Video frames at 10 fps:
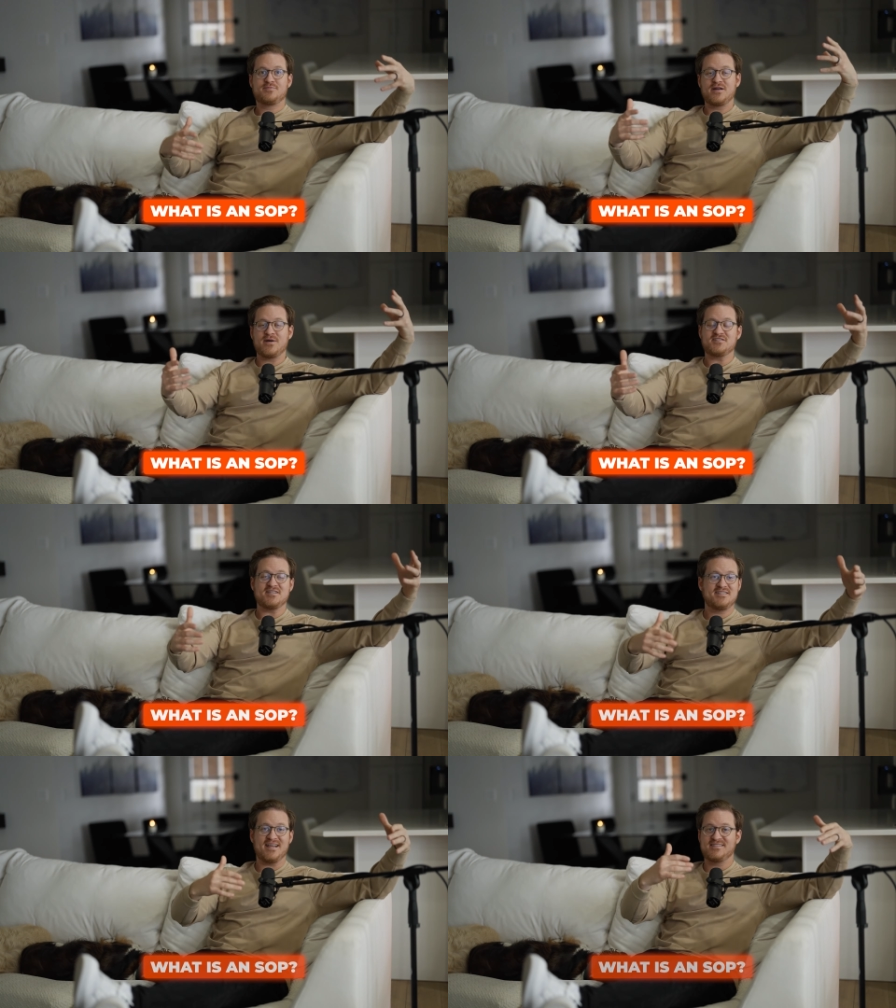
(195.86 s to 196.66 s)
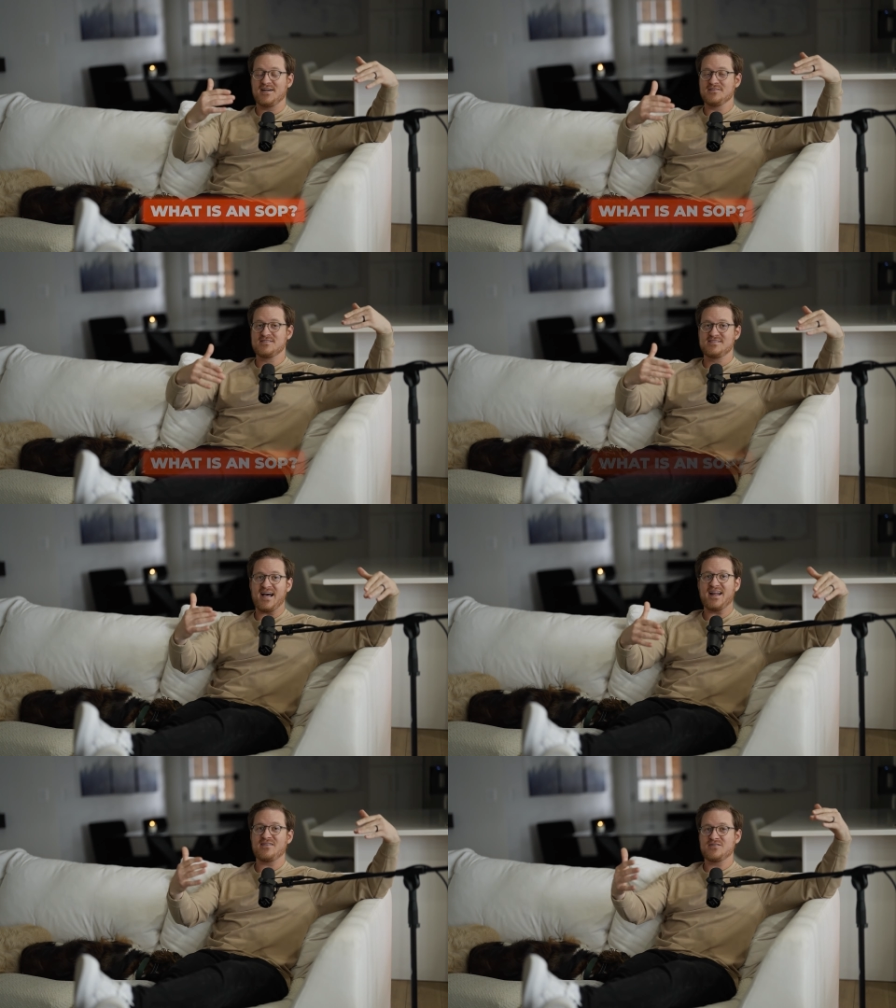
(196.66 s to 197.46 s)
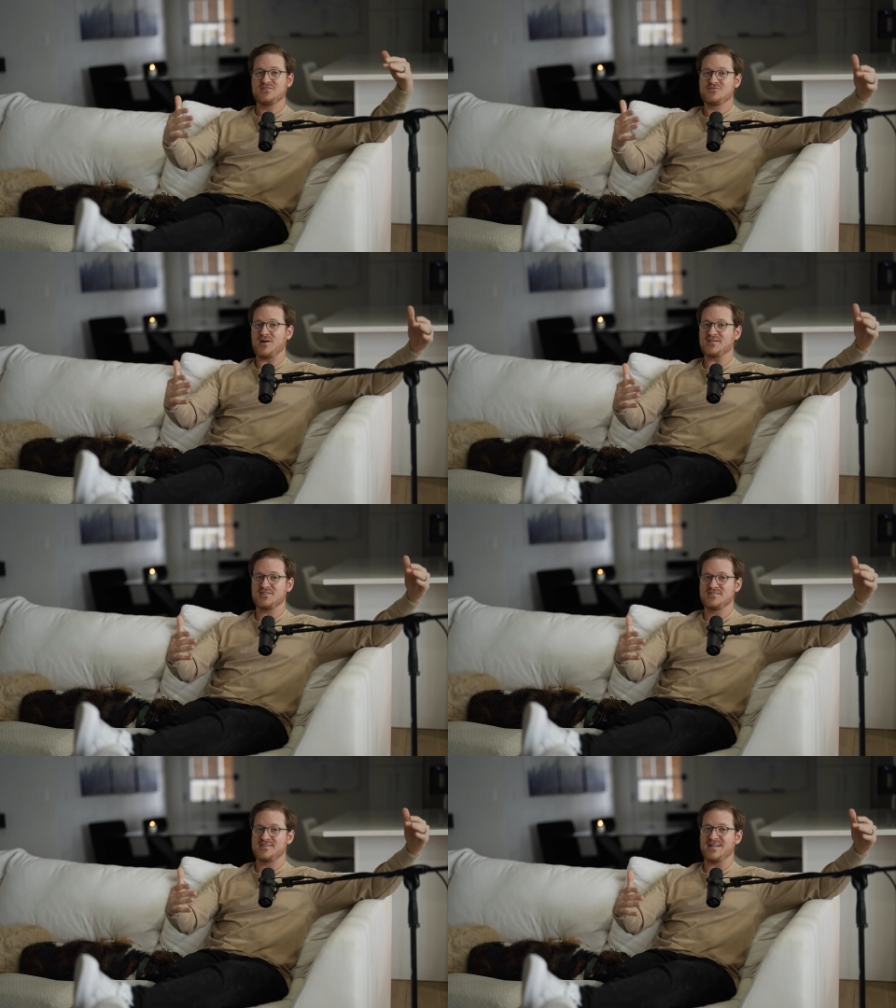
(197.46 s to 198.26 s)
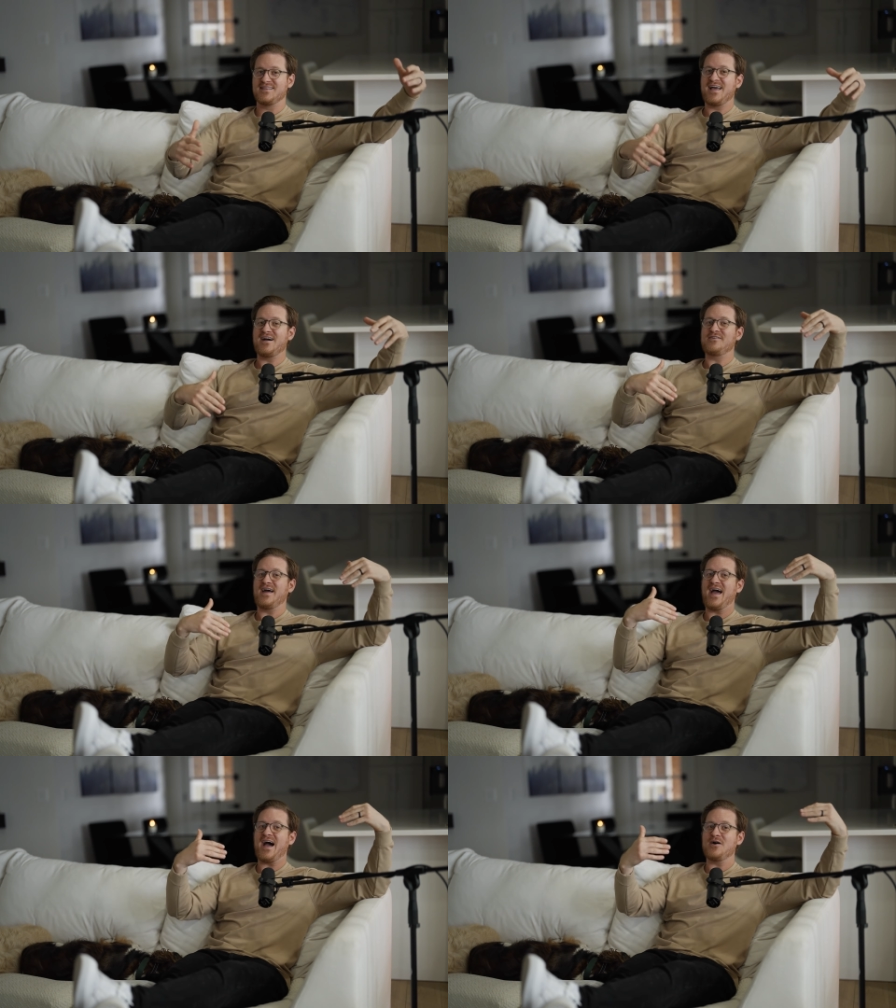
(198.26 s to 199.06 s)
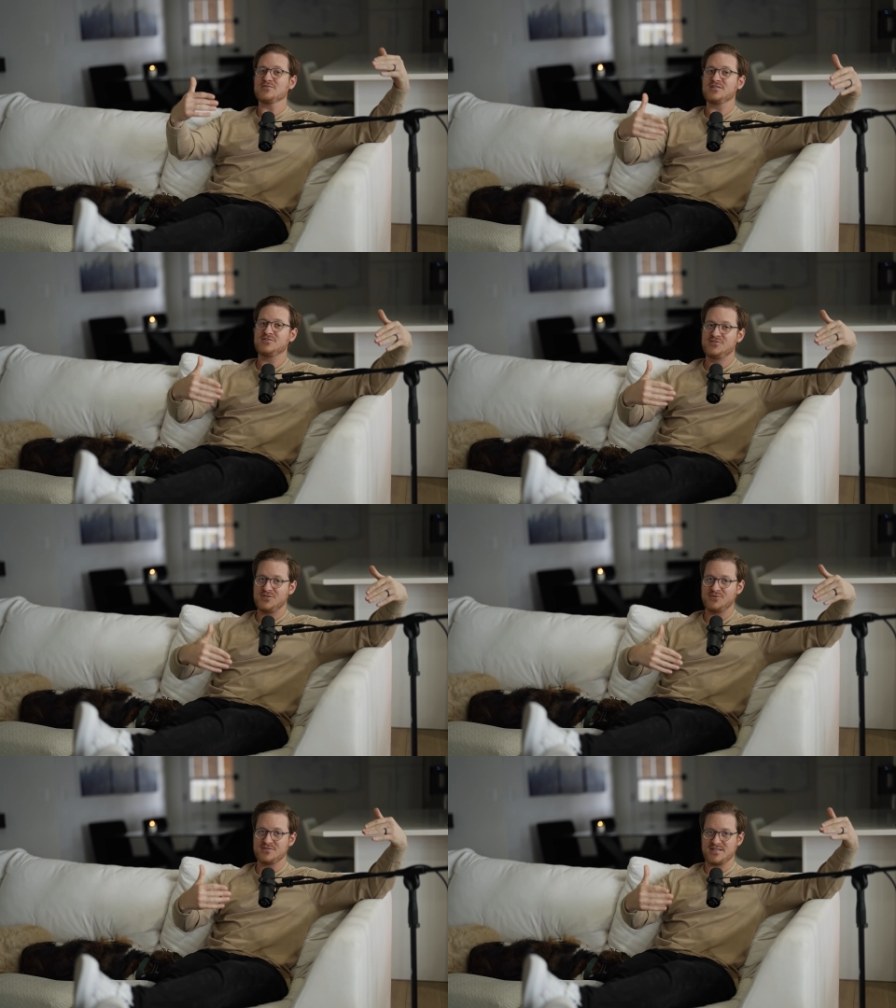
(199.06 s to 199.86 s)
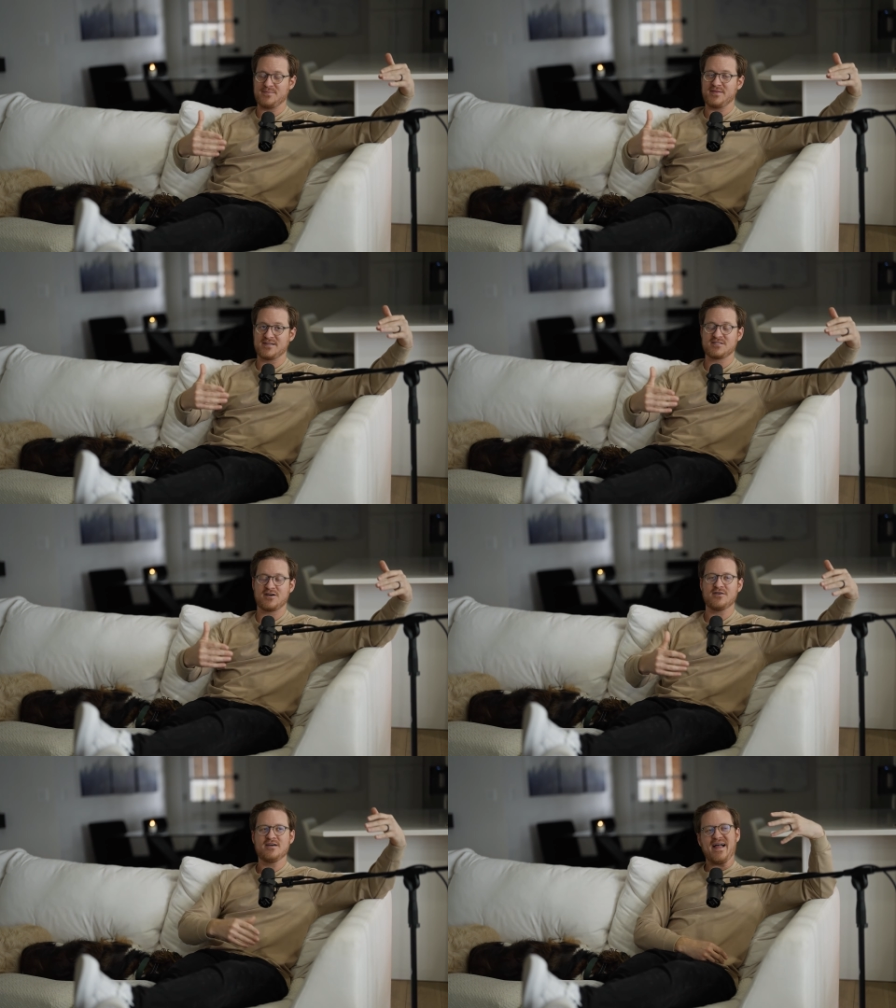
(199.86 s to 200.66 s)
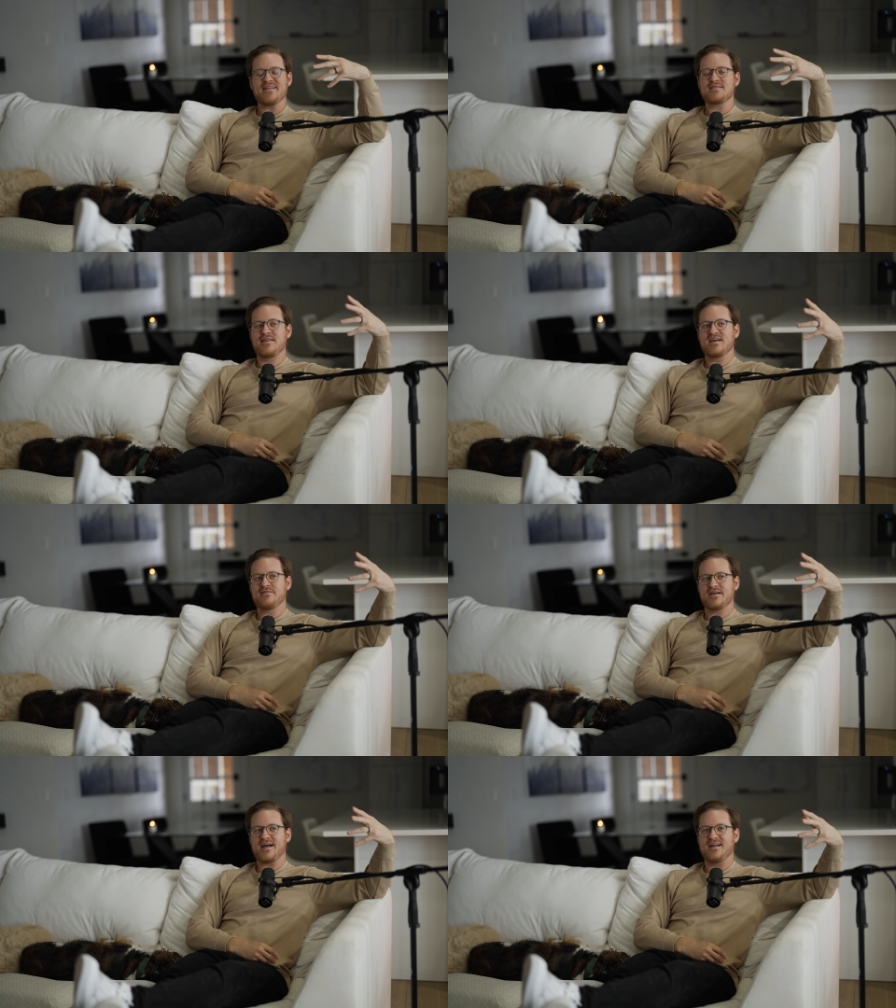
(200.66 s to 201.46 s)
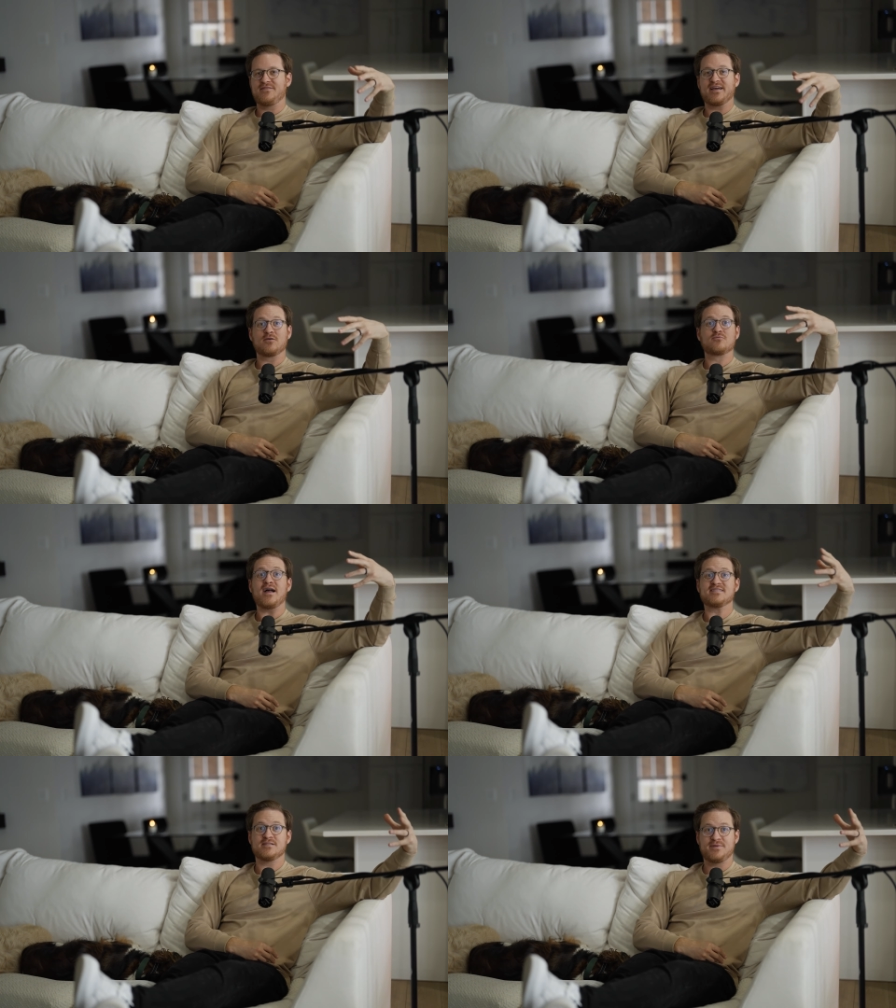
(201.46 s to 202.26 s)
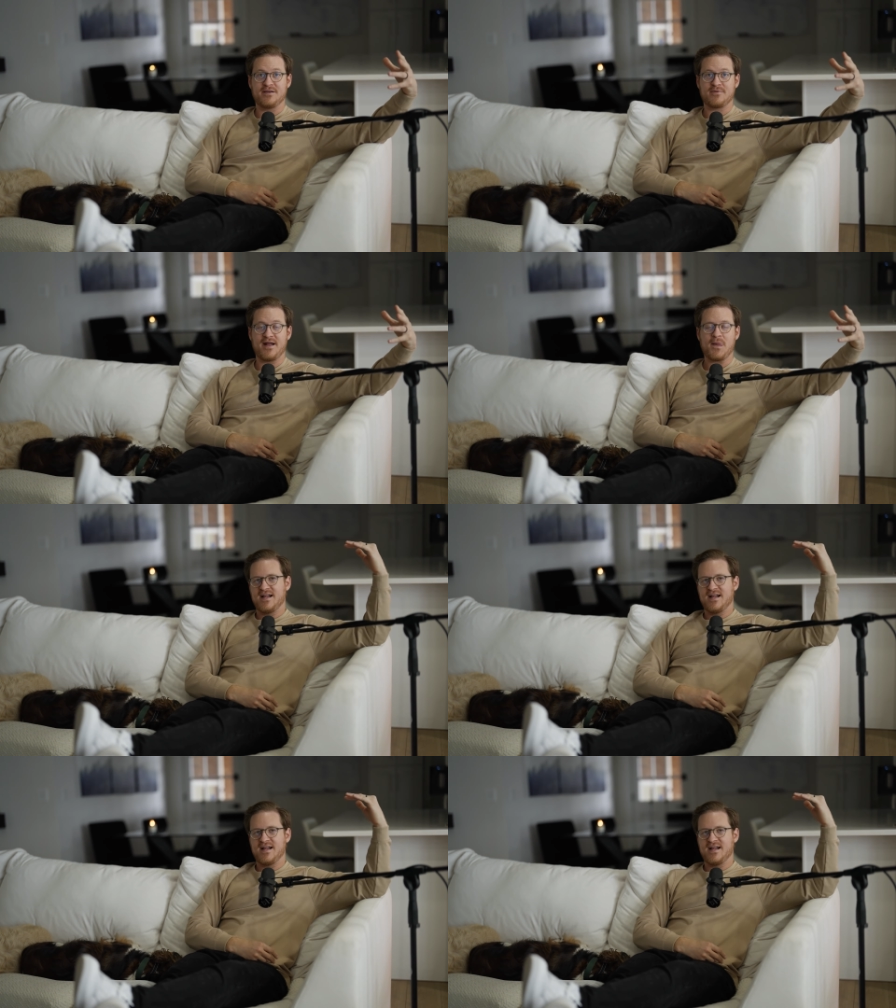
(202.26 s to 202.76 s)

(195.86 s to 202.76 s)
pretty much a detailed set of instructions that lay out how to do something. So I like to think of it kind of like a recipe, right?